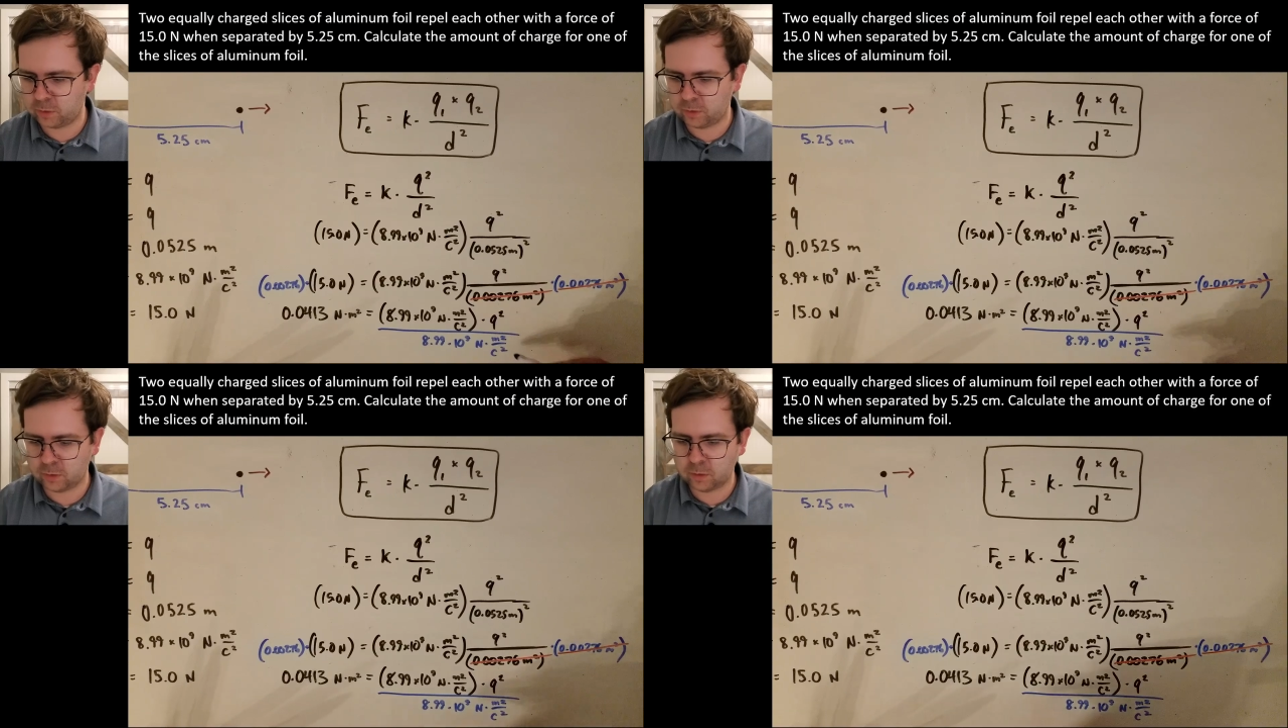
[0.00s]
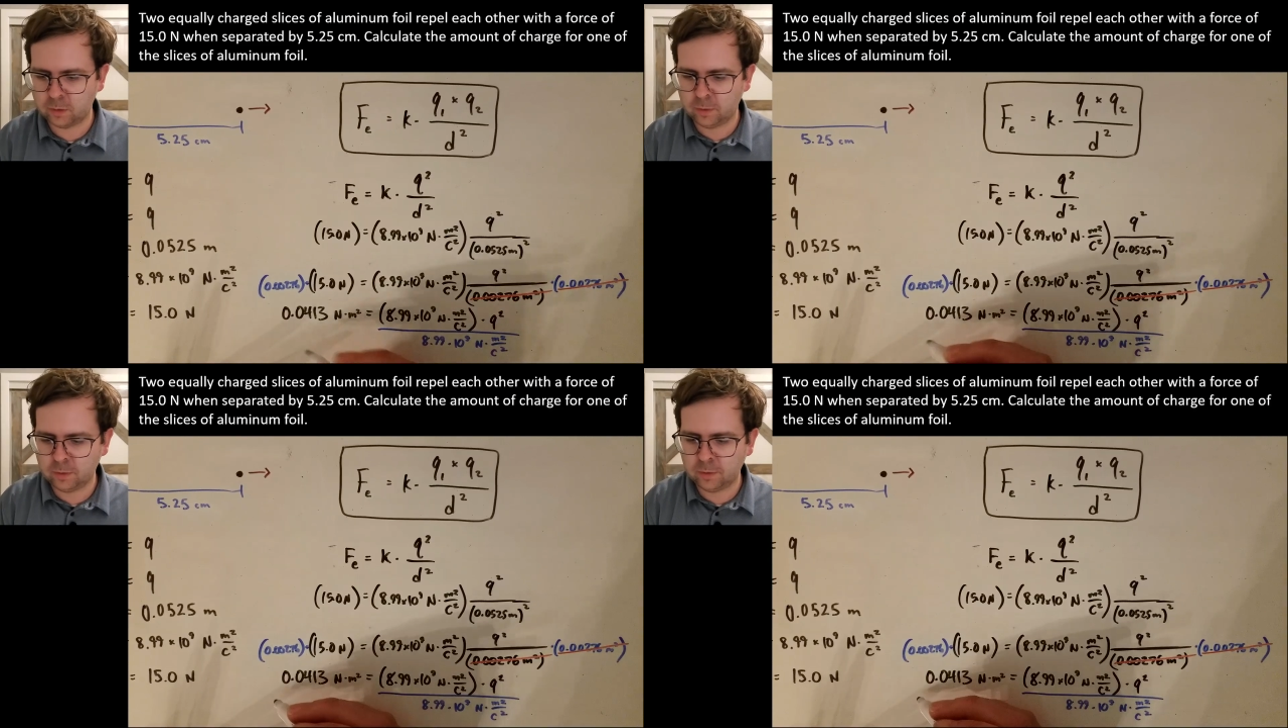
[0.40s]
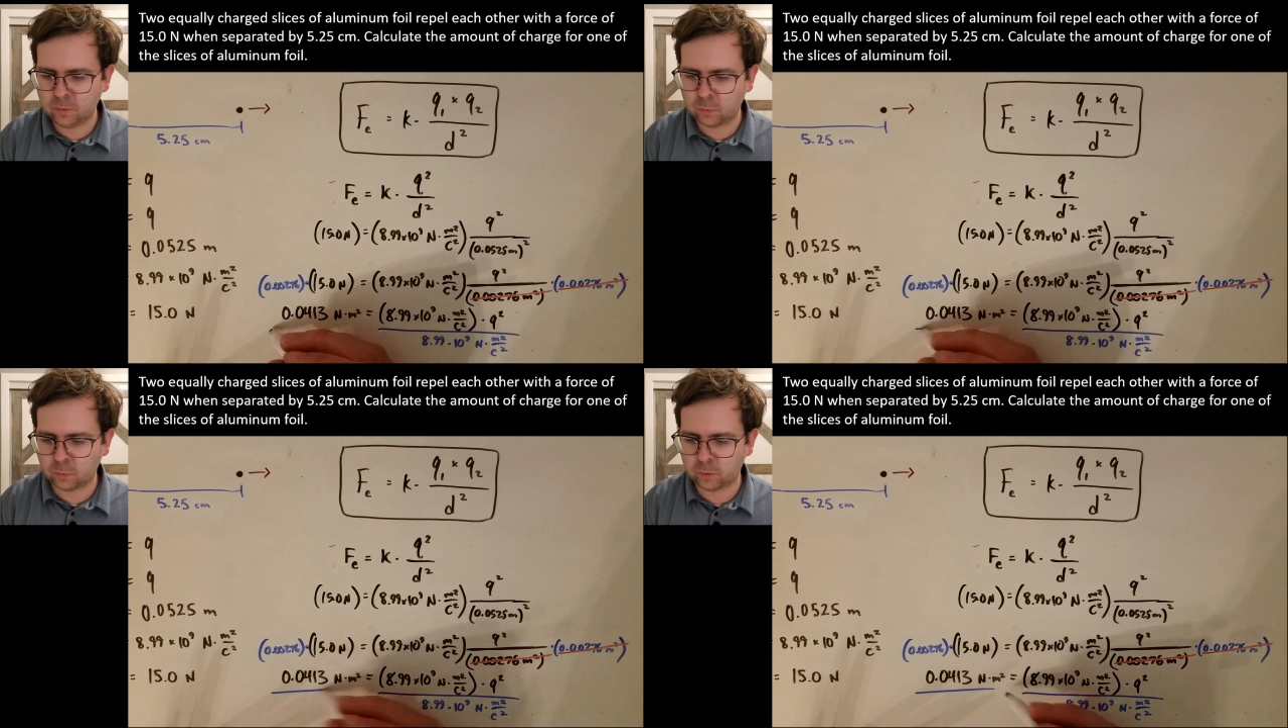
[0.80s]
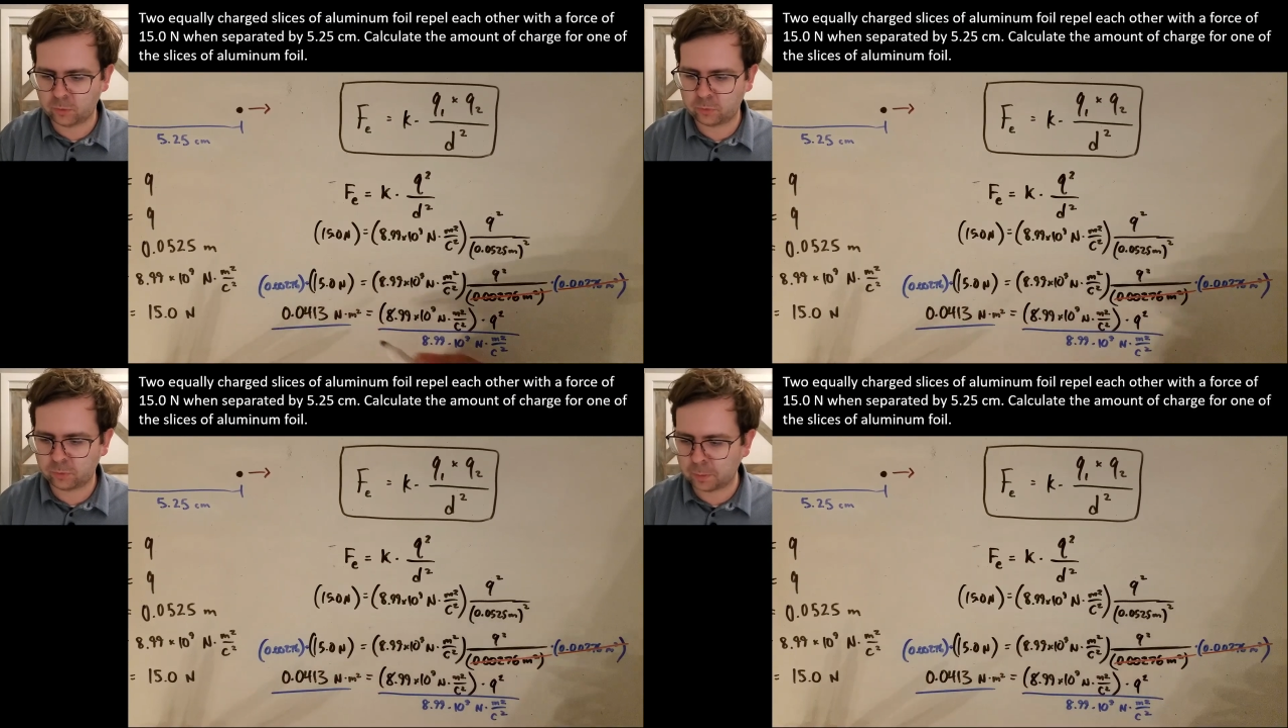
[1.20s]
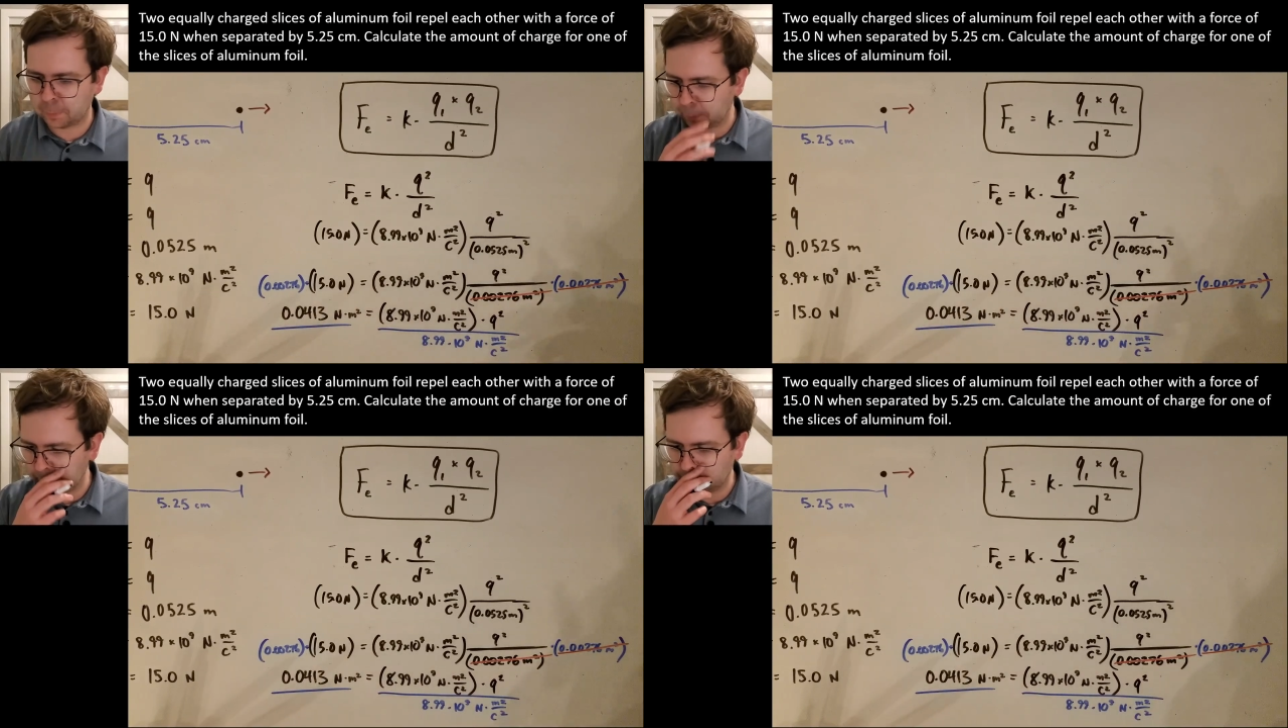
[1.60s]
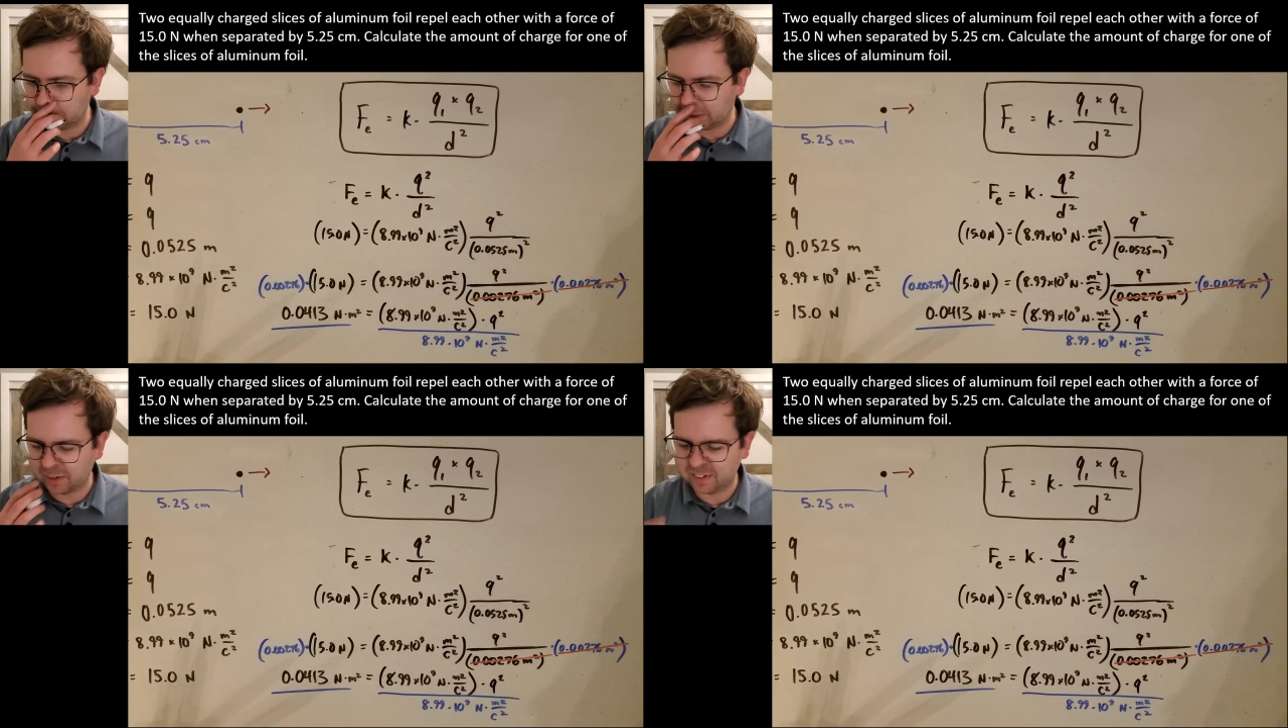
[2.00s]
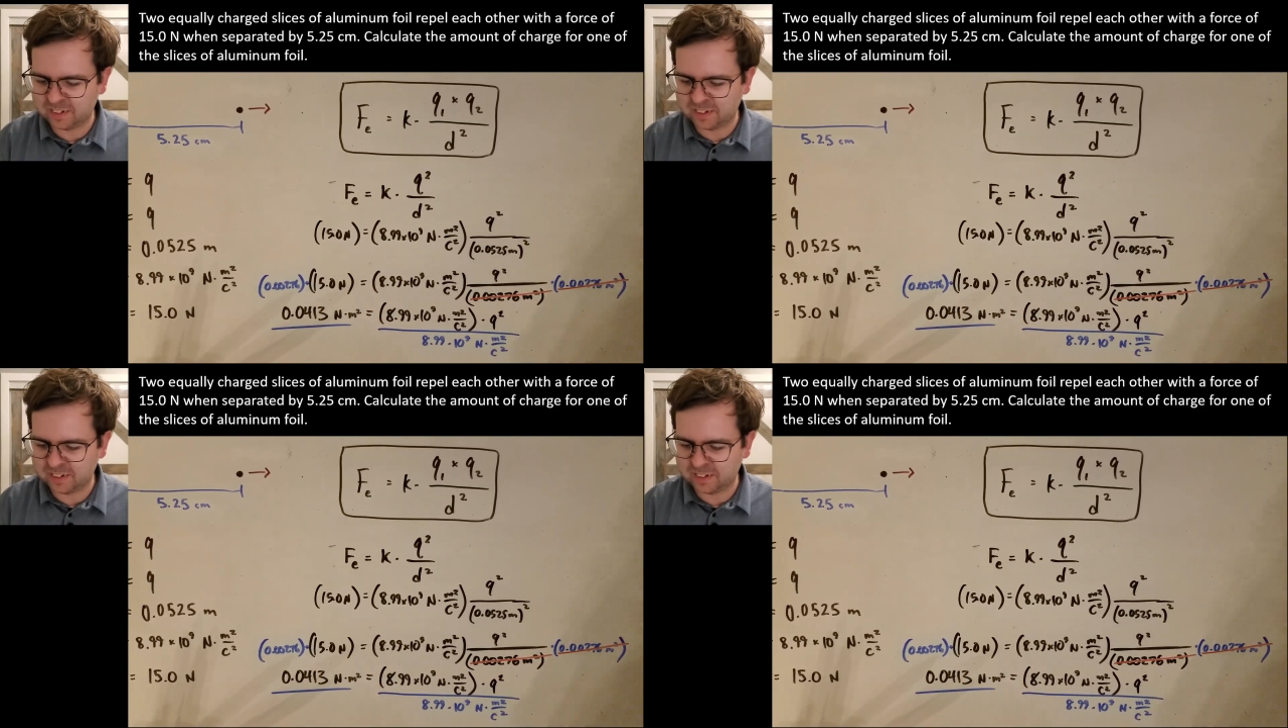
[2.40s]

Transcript: here, or else you may not